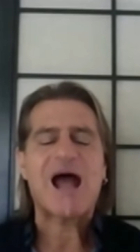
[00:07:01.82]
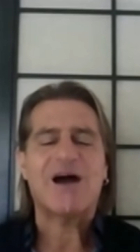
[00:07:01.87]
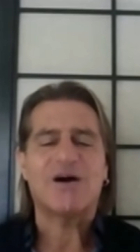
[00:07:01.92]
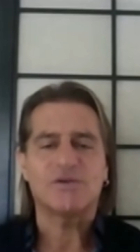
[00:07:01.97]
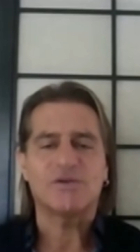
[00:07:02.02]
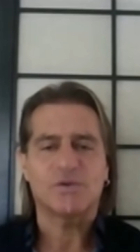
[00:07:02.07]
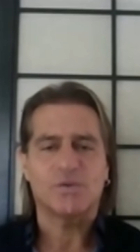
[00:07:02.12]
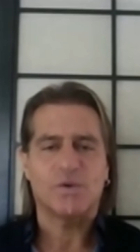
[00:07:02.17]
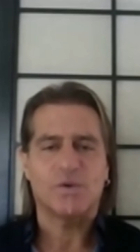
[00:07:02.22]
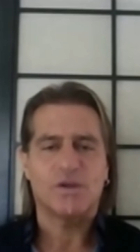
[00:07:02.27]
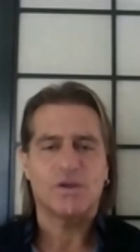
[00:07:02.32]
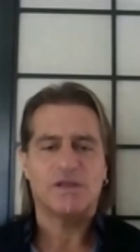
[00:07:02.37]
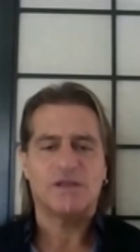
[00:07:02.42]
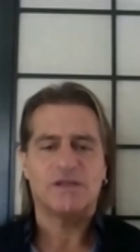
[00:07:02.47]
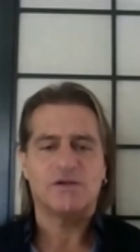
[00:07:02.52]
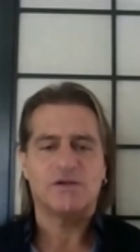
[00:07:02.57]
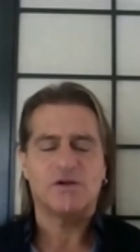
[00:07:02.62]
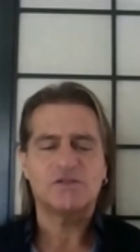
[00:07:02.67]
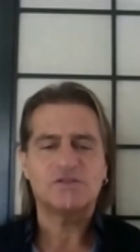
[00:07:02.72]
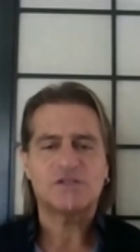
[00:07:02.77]
proud
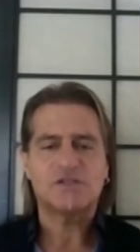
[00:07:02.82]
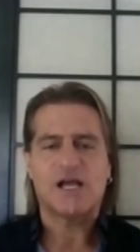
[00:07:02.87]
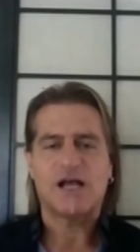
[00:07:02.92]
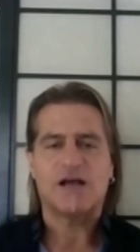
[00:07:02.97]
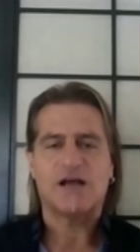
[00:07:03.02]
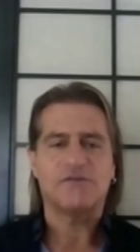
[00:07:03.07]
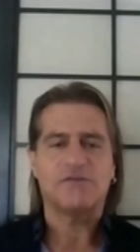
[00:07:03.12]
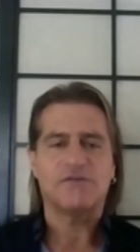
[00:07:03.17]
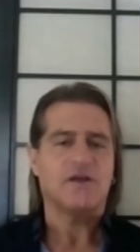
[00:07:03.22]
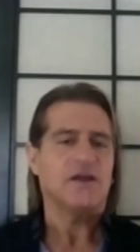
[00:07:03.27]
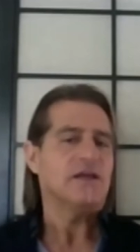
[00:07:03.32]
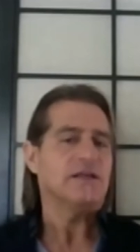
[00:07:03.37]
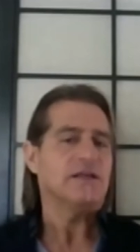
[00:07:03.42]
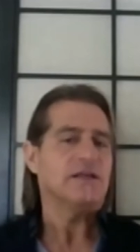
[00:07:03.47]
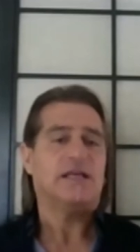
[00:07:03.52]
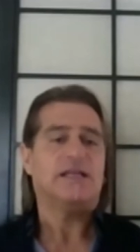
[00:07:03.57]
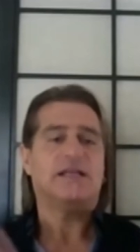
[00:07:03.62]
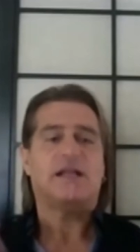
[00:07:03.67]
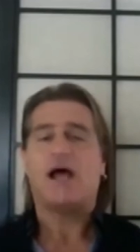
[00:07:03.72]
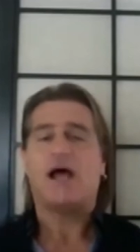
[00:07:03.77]
within yourself,
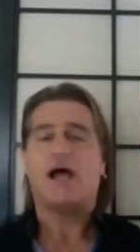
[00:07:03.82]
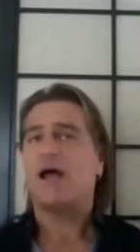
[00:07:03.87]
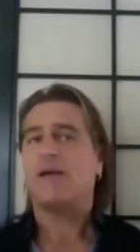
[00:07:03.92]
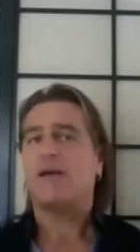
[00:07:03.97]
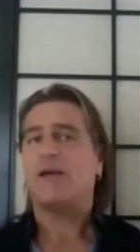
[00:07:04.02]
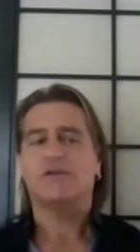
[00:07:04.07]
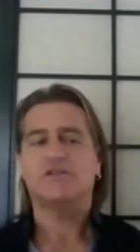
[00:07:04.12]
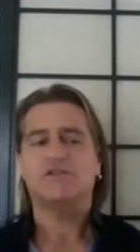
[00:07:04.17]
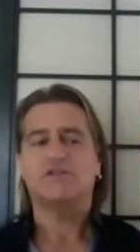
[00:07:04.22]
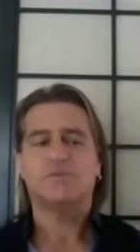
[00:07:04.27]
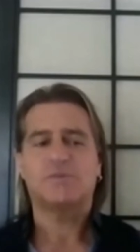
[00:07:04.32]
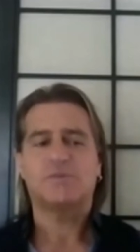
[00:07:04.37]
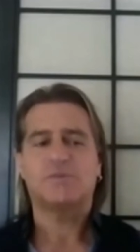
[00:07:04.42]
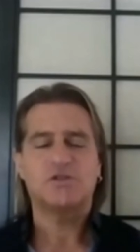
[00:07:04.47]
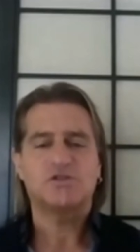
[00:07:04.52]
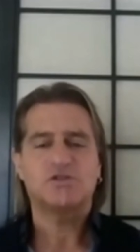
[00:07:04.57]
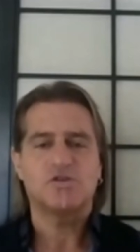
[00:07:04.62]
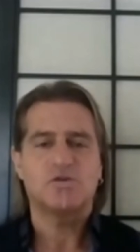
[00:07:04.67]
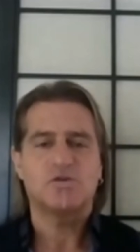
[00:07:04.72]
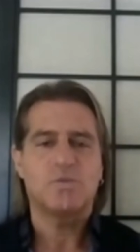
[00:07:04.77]
that I'm a
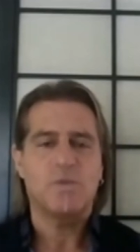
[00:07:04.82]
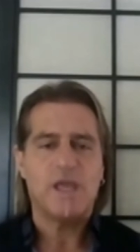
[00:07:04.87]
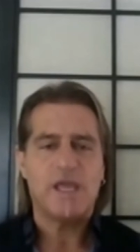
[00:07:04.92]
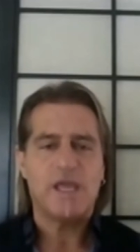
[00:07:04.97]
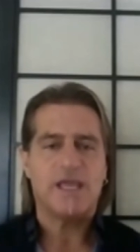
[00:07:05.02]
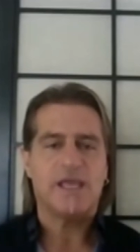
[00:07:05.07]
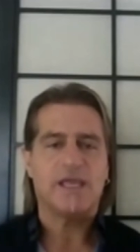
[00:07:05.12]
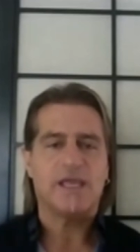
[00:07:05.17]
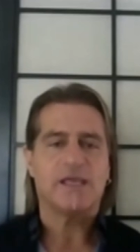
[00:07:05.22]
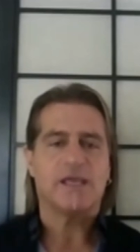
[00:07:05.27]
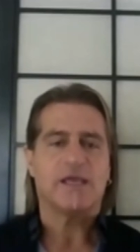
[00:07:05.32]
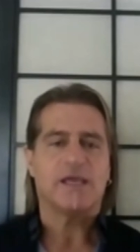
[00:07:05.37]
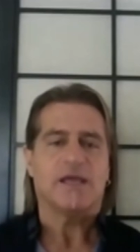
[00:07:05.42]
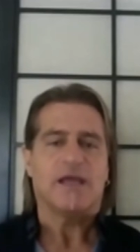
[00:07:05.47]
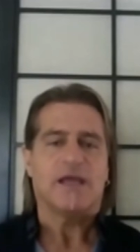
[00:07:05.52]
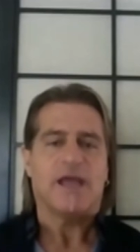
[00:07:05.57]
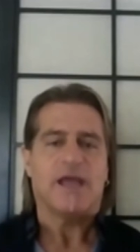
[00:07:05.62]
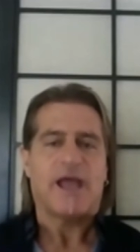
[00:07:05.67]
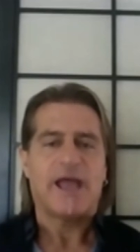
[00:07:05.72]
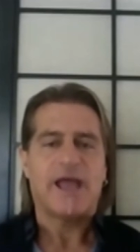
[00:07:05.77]
spiritual being
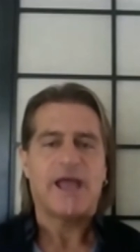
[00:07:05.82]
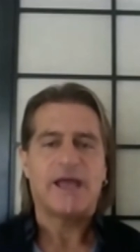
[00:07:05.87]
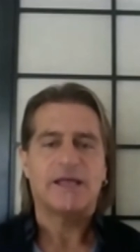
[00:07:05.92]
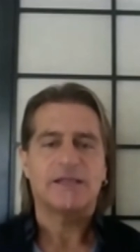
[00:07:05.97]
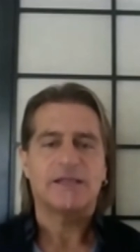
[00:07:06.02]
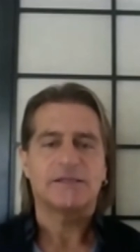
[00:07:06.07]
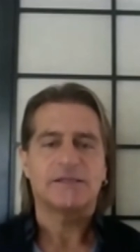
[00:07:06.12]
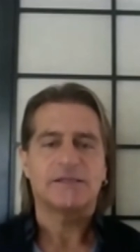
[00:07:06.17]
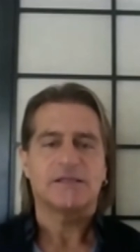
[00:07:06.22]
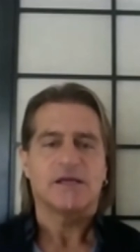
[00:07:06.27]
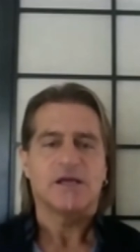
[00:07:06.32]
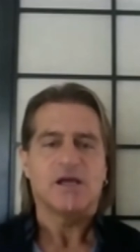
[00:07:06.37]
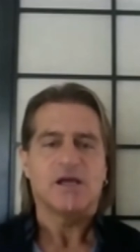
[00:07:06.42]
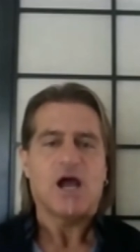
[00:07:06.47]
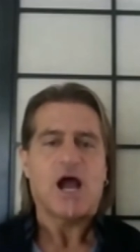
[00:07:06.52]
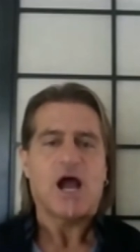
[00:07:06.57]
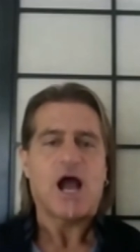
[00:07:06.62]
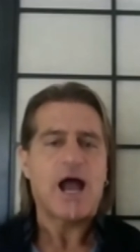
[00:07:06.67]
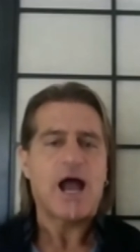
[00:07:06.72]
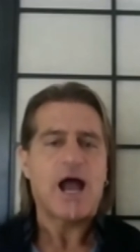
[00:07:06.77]
and
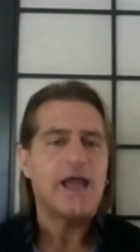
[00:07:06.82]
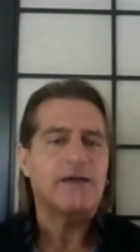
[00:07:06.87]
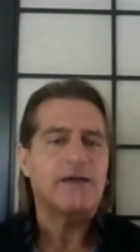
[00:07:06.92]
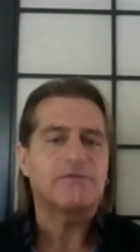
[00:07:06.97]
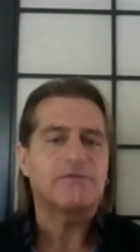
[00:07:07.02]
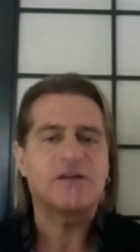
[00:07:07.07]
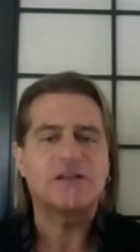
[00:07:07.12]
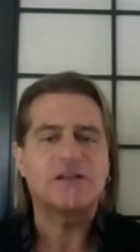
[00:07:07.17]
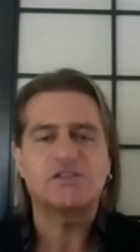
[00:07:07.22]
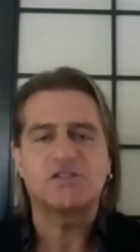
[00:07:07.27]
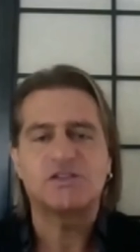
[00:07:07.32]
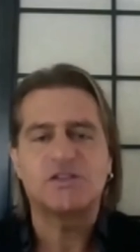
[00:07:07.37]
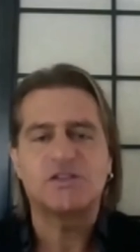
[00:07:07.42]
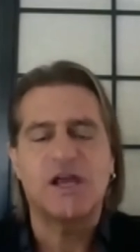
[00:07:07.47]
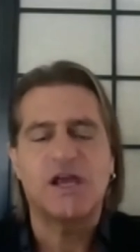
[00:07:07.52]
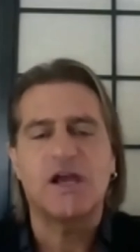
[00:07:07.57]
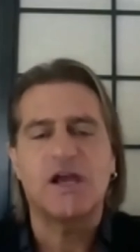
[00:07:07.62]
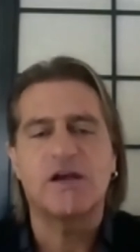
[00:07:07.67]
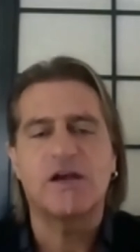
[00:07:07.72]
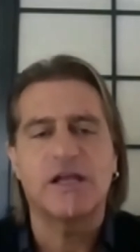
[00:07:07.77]
I am
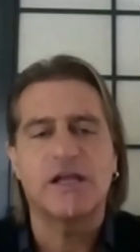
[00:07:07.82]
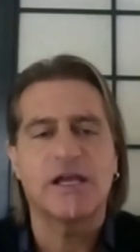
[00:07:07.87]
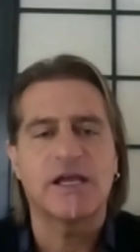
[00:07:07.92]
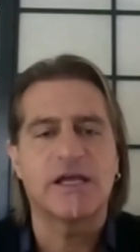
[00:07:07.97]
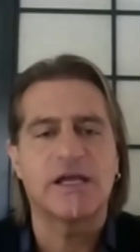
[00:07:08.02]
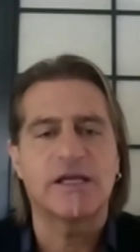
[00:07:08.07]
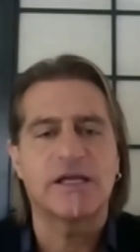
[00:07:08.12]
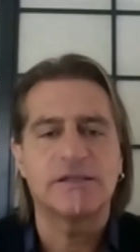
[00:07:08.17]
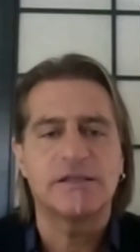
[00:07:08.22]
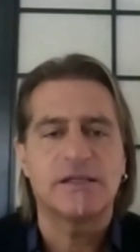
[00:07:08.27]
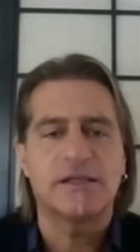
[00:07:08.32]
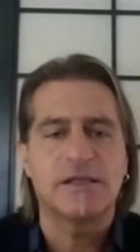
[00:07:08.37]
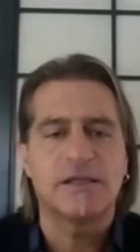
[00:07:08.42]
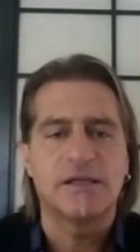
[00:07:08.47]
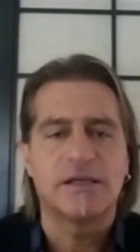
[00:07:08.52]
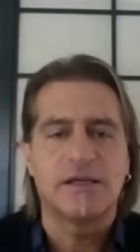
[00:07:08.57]
vegetarian,